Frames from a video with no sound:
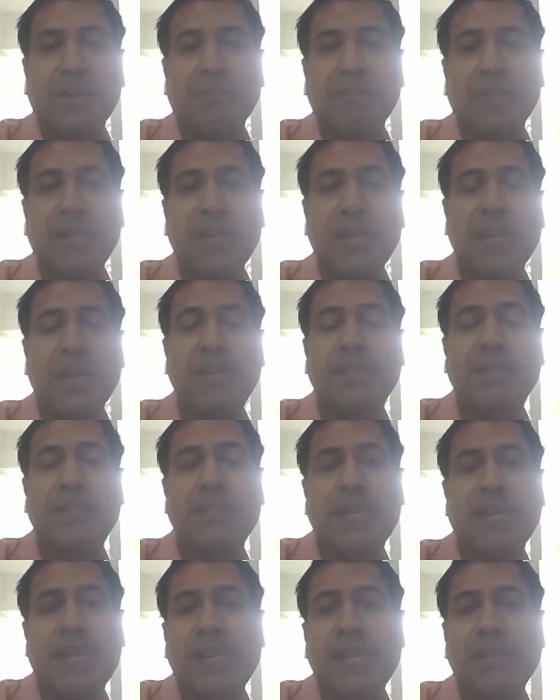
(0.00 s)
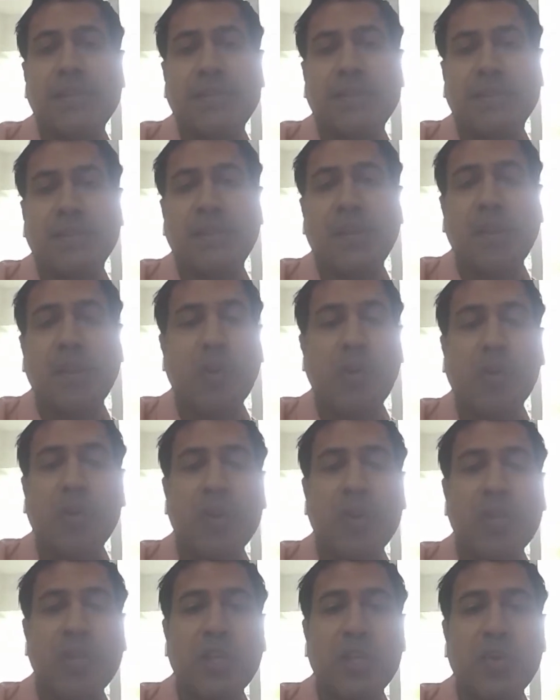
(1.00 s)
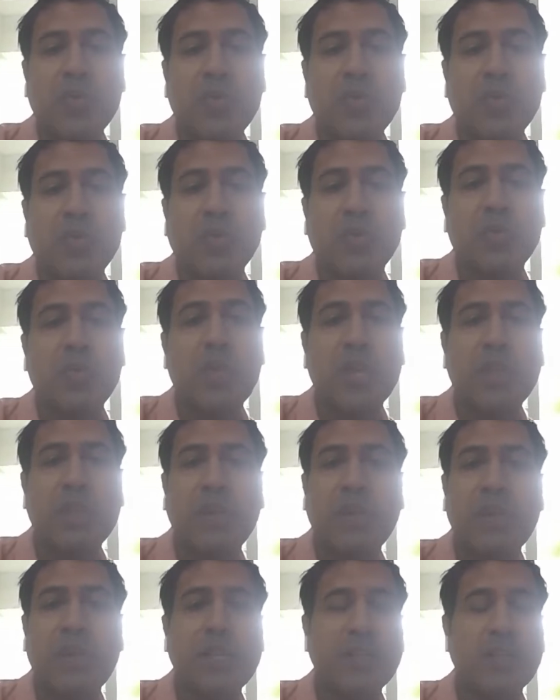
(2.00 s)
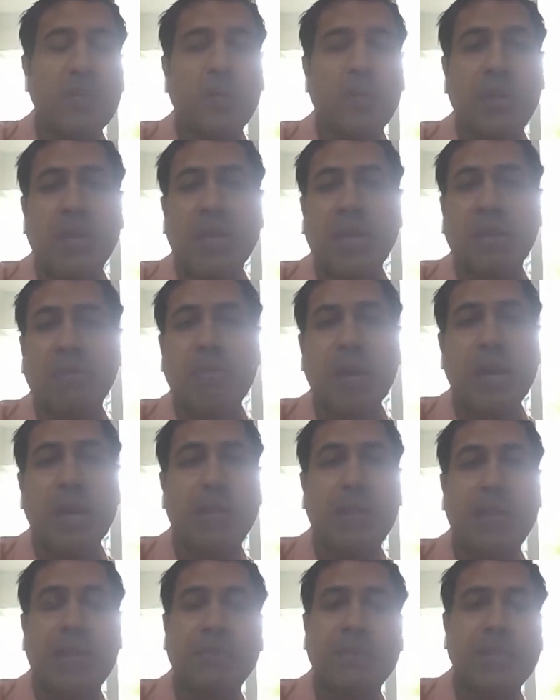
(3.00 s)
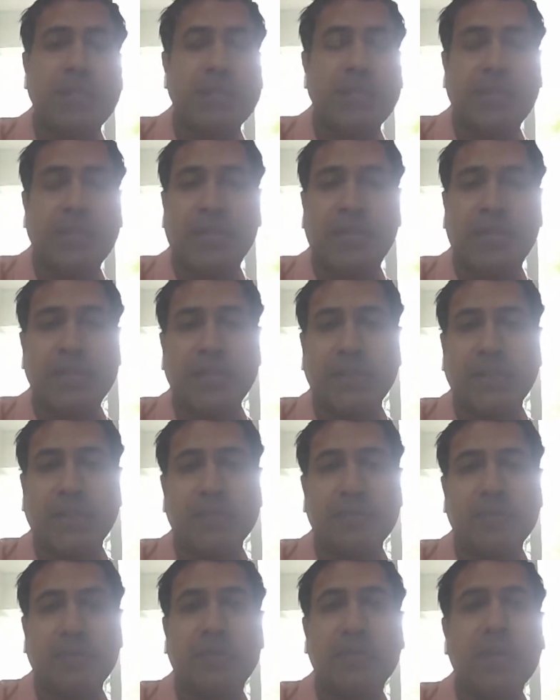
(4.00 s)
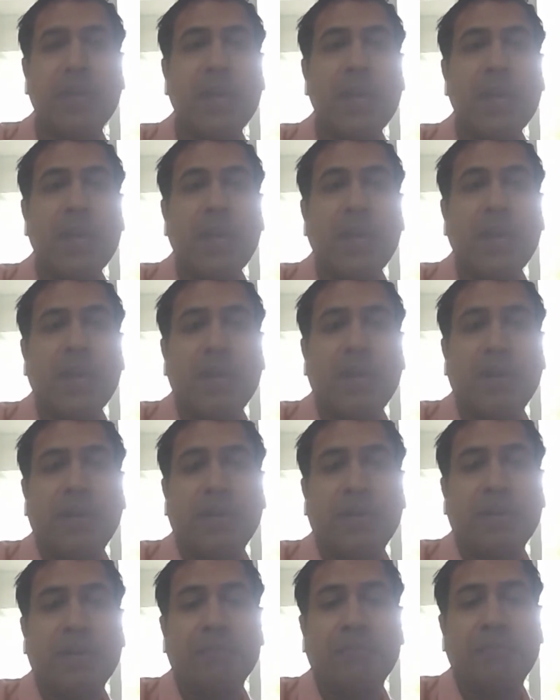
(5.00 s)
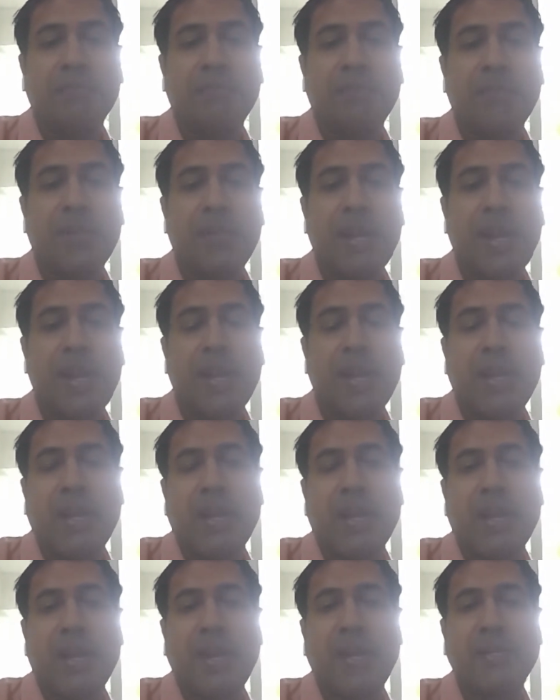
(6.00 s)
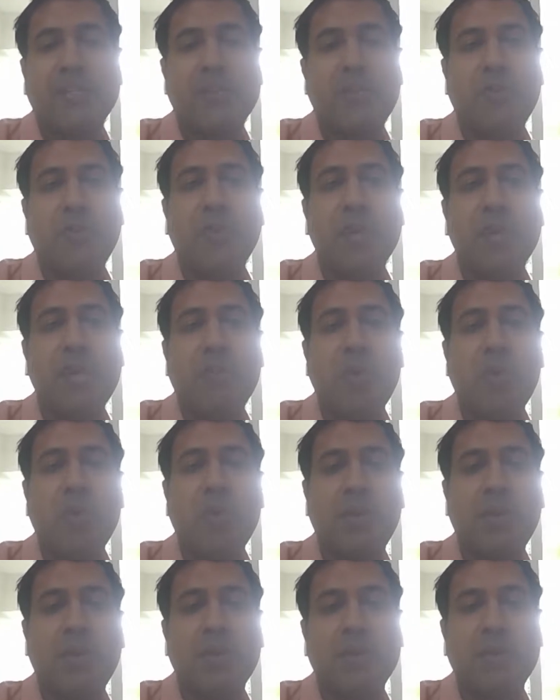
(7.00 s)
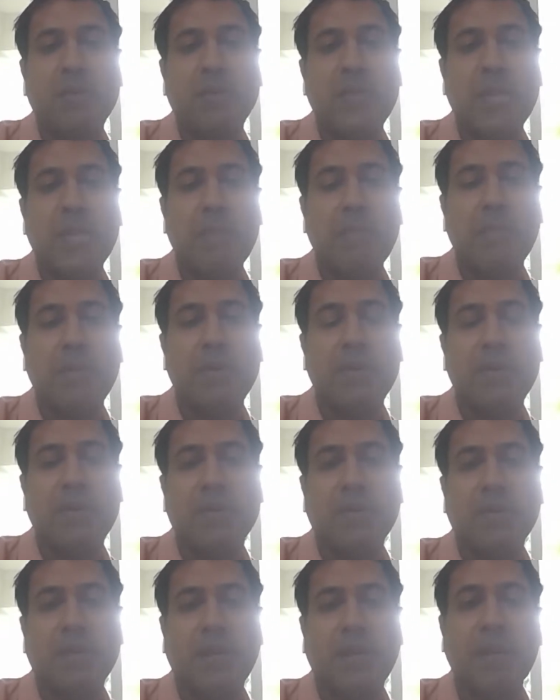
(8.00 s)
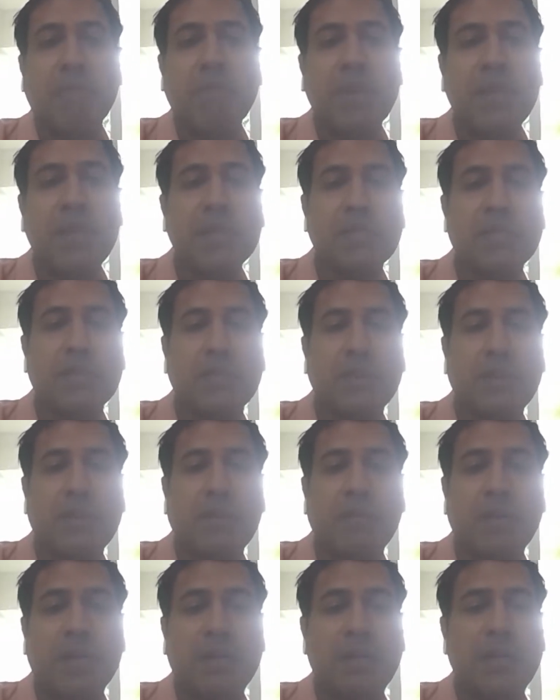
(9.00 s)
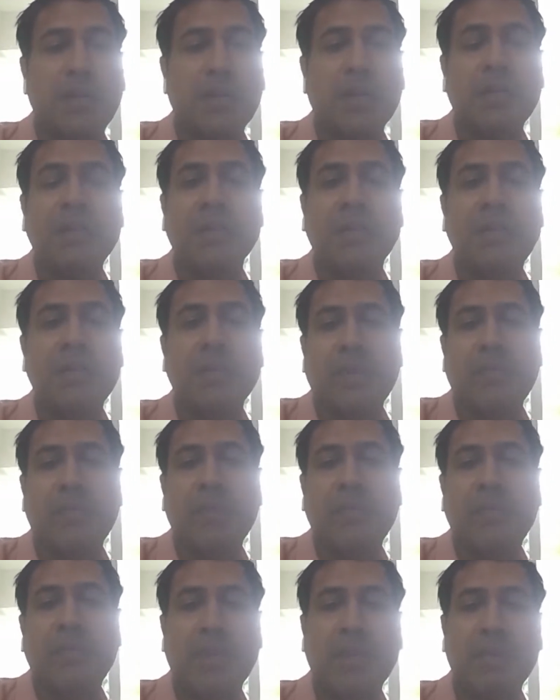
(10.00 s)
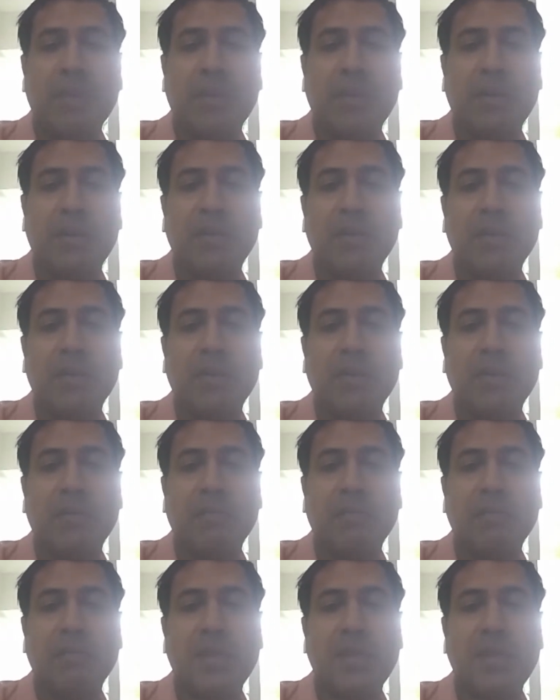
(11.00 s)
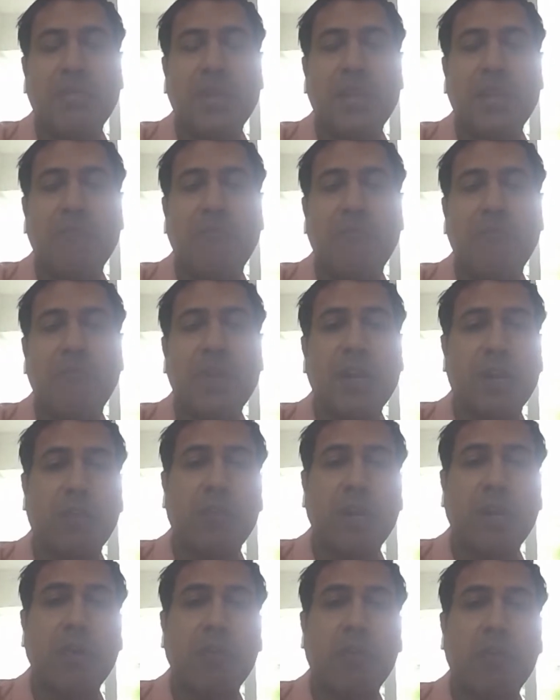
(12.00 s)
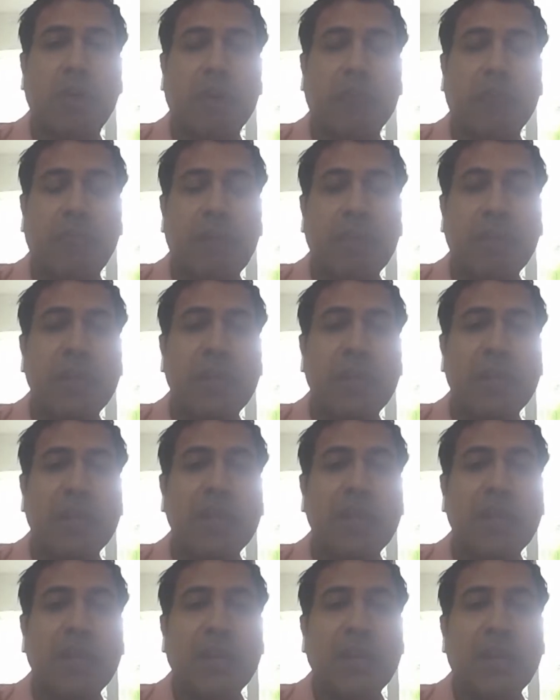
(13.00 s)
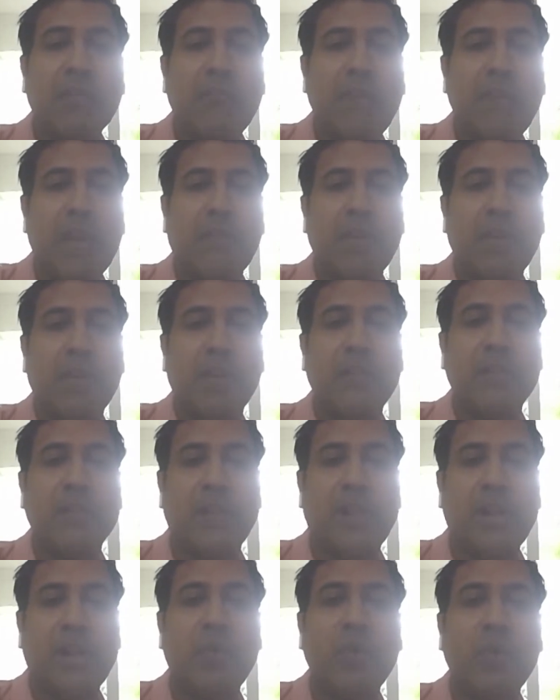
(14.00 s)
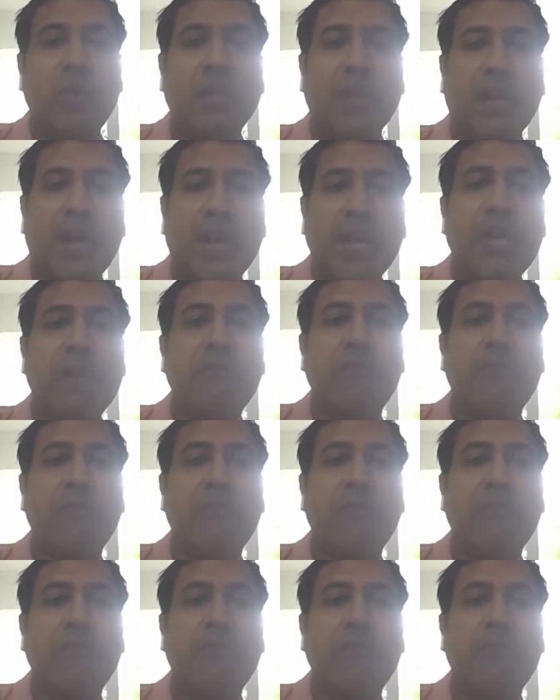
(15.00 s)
it stays along with you, whether it is good time, bad times, etc., etc. So and it's not only about the companies, but culture is everywhere. I mean, even if we are talking about our family, we have a culture, and we thrive